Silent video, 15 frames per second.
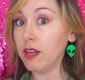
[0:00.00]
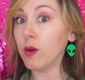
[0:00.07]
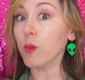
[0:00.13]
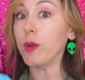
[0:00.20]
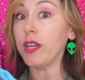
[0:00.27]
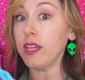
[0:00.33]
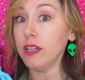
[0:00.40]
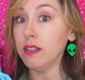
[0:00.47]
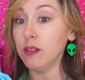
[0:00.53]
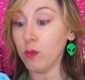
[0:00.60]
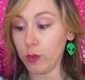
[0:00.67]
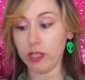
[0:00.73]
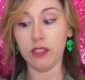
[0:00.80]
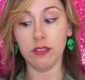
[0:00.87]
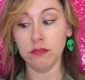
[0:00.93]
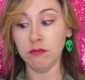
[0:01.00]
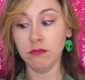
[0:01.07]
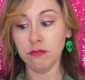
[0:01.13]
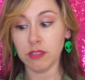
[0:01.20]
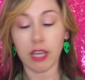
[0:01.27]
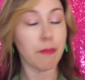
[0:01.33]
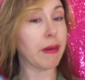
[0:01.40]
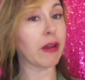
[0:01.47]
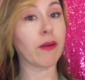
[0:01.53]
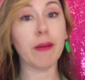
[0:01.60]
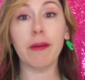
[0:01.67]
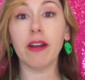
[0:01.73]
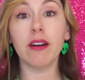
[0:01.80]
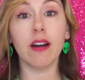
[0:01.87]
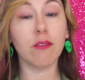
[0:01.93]
we will get back
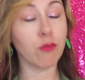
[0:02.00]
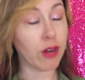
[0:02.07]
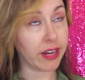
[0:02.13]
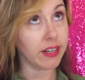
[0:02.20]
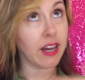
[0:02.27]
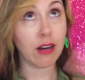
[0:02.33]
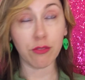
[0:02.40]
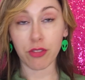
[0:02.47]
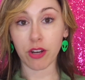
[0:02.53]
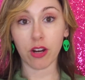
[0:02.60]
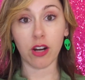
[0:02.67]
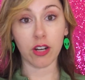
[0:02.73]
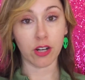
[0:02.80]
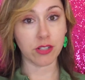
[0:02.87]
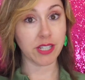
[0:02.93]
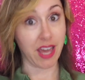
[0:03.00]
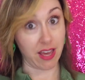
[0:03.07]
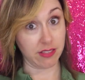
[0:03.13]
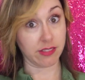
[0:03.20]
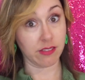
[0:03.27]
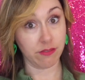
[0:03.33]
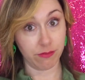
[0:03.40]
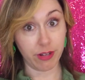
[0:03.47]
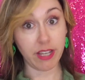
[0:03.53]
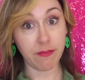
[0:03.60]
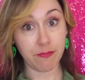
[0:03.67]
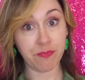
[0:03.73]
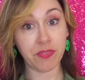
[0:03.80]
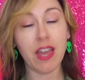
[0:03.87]
right out there on our skates, right?